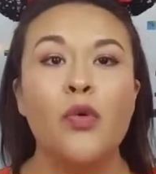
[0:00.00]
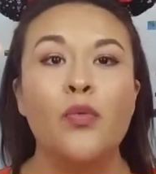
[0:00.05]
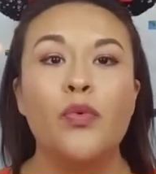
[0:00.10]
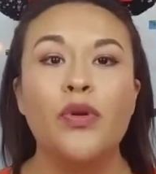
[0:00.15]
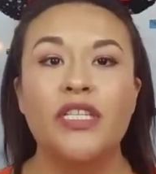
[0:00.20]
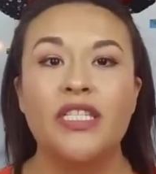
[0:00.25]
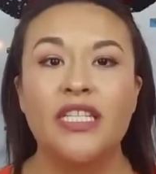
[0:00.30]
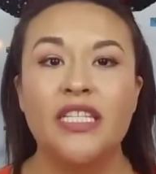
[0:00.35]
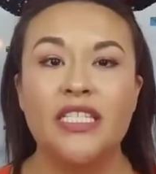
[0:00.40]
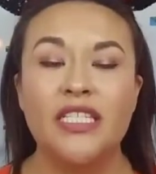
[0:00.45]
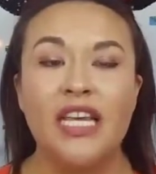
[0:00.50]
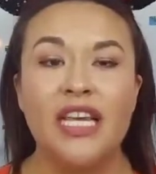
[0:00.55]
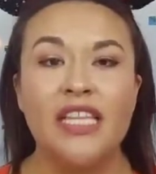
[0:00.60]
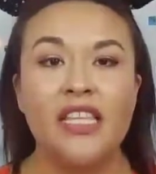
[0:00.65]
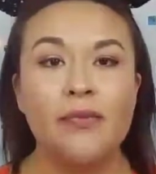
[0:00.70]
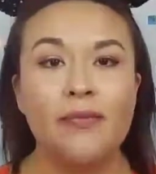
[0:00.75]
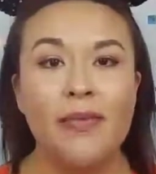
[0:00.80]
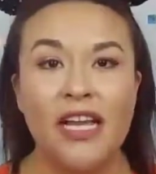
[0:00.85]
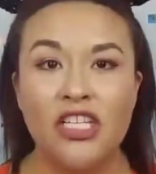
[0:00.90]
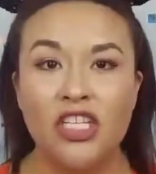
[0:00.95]
We did take
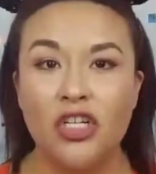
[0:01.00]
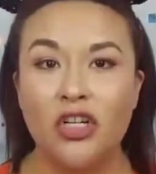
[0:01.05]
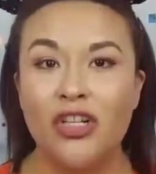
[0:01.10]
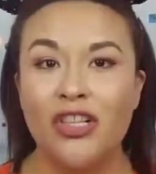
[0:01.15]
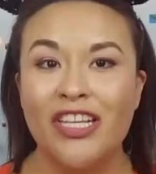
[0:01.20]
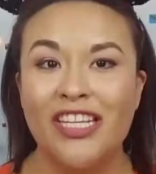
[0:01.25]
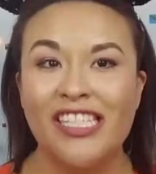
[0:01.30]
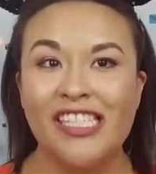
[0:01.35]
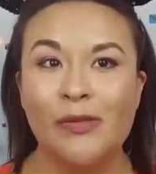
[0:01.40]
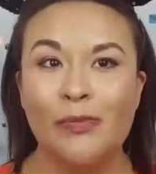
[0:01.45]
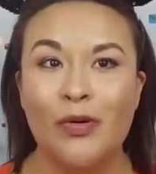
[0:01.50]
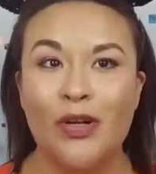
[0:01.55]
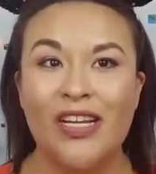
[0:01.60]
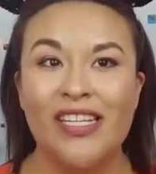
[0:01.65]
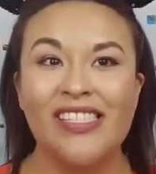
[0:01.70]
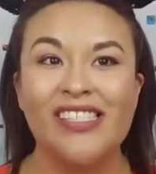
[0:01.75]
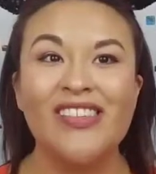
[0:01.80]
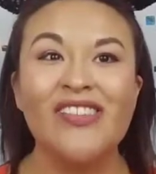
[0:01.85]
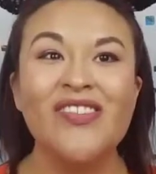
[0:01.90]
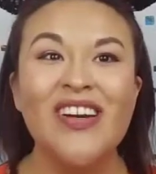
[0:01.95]
the Magical
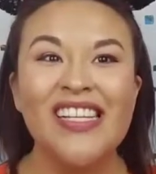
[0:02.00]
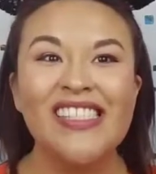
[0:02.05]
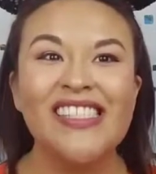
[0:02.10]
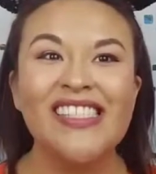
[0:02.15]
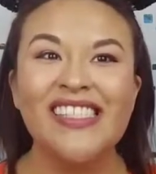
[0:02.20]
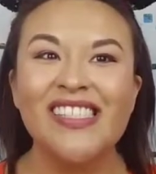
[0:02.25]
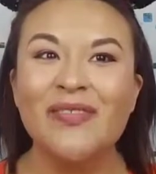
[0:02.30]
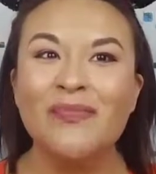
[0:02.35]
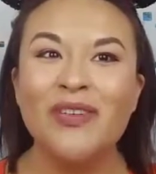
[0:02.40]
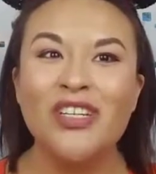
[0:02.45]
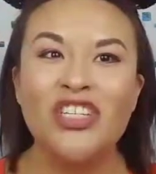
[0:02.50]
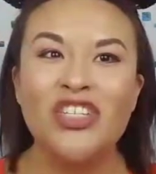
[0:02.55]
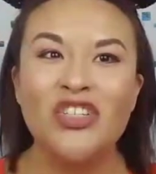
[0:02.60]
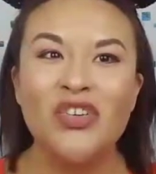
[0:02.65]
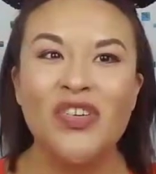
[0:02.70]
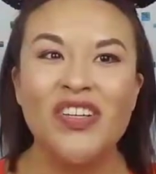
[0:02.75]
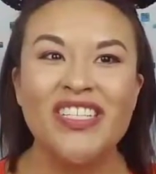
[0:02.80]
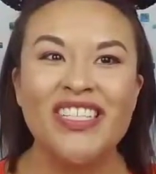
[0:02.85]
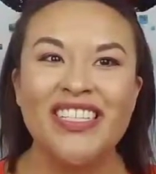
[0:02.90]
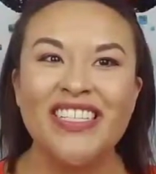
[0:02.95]
Express. Oh, I see somebody
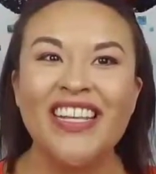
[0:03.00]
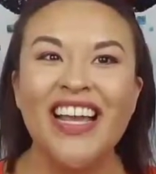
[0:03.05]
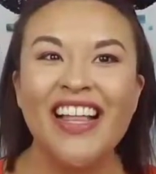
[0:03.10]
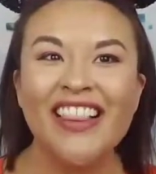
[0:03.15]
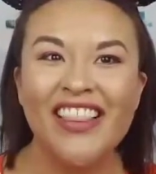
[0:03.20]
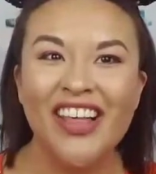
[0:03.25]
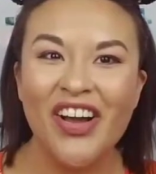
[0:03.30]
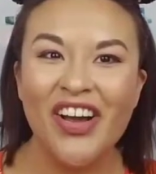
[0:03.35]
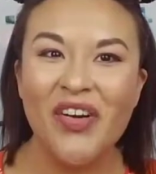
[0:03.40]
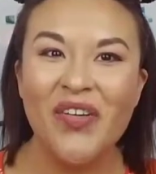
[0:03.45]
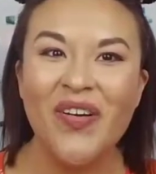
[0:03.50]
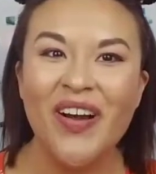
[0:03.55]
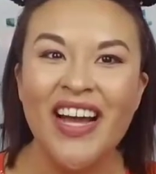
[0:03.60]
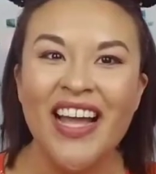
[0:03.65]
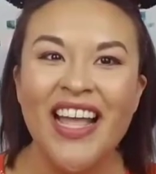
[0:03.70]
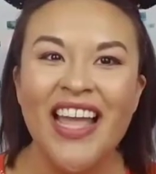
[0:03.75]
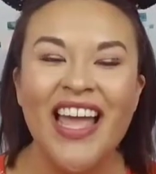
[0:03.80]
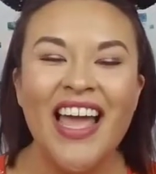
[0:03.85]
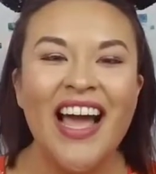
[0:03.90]
joined in. Hello.